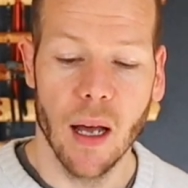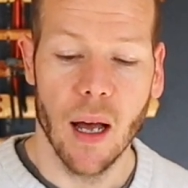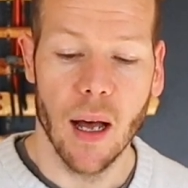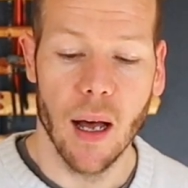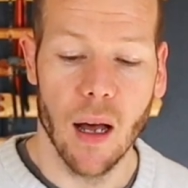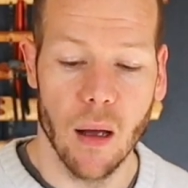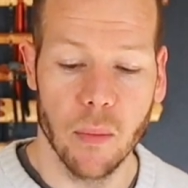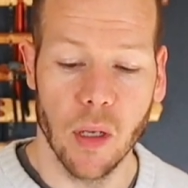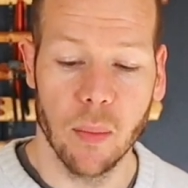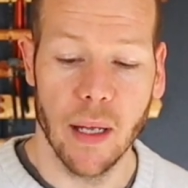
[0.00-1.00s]

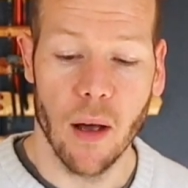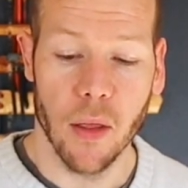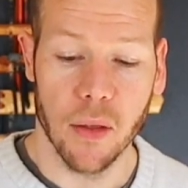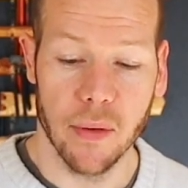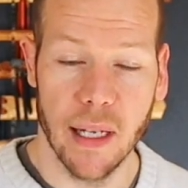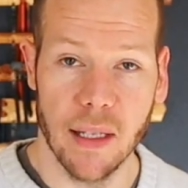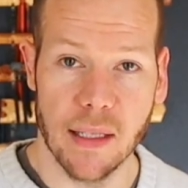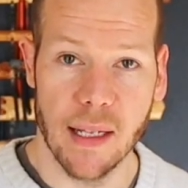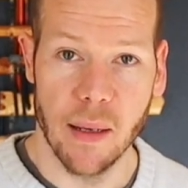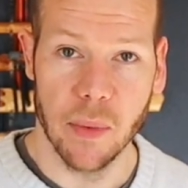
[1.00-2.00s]
You can play all three at the
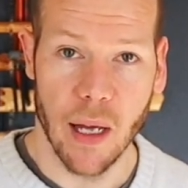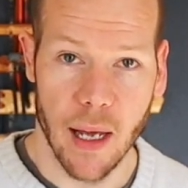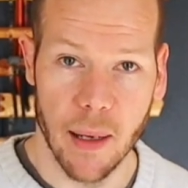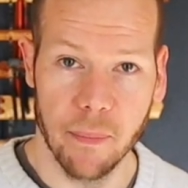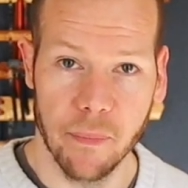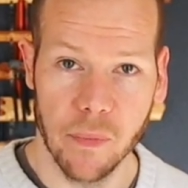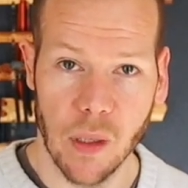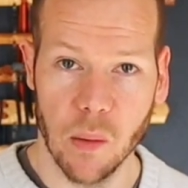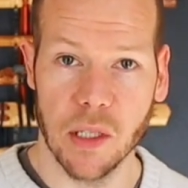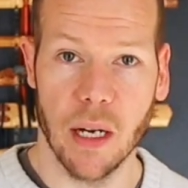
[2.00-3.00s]
same time,
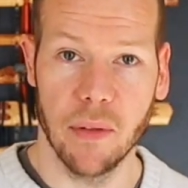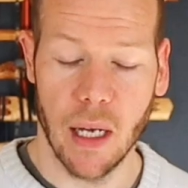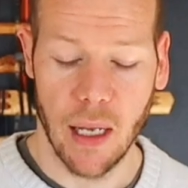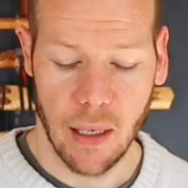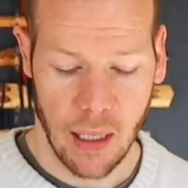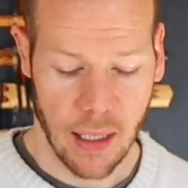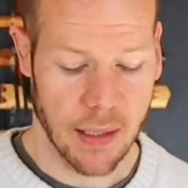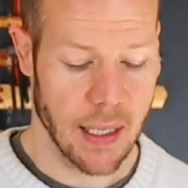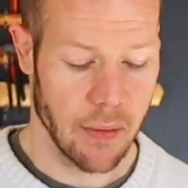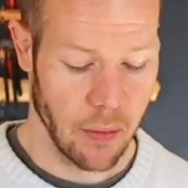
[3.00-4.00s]
which I've done in
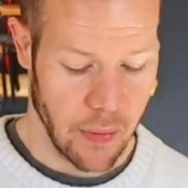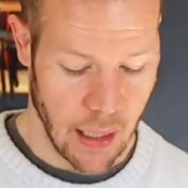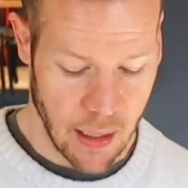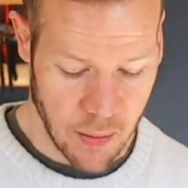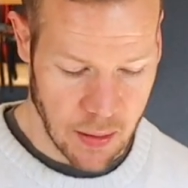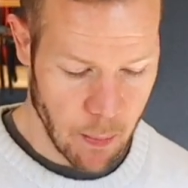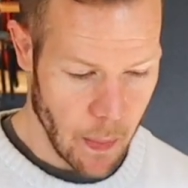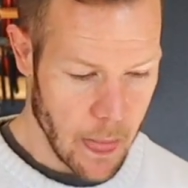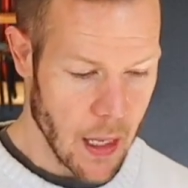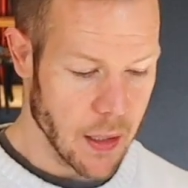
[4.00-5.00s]
several videos.
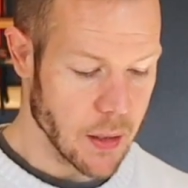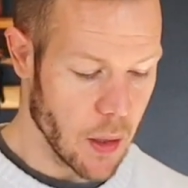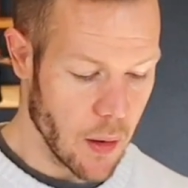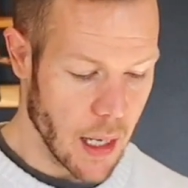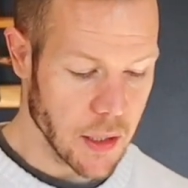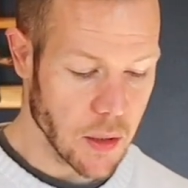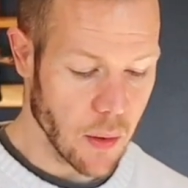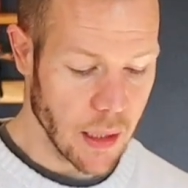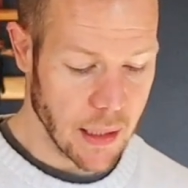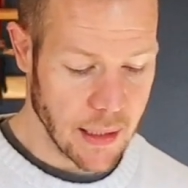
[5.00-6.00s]
So I just
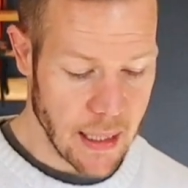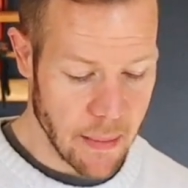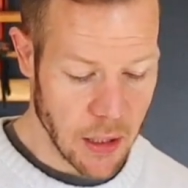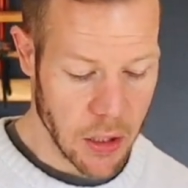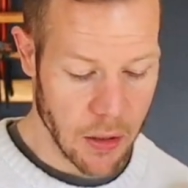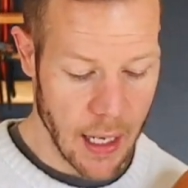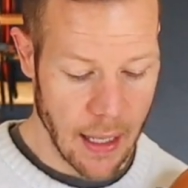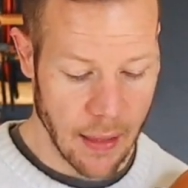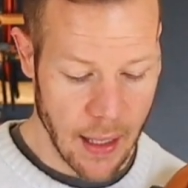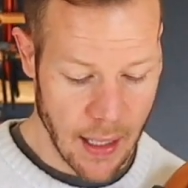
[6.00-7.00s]
wanted to
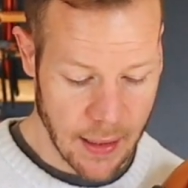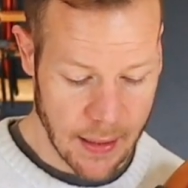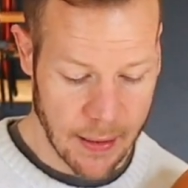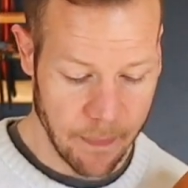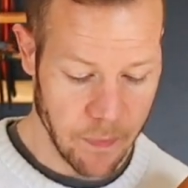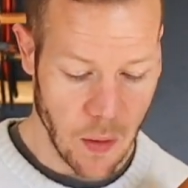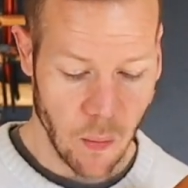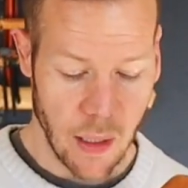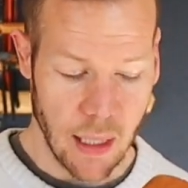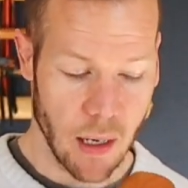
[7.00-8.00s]
demonstrate this.
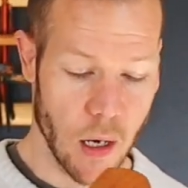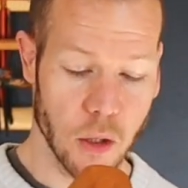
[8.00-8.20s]
We get our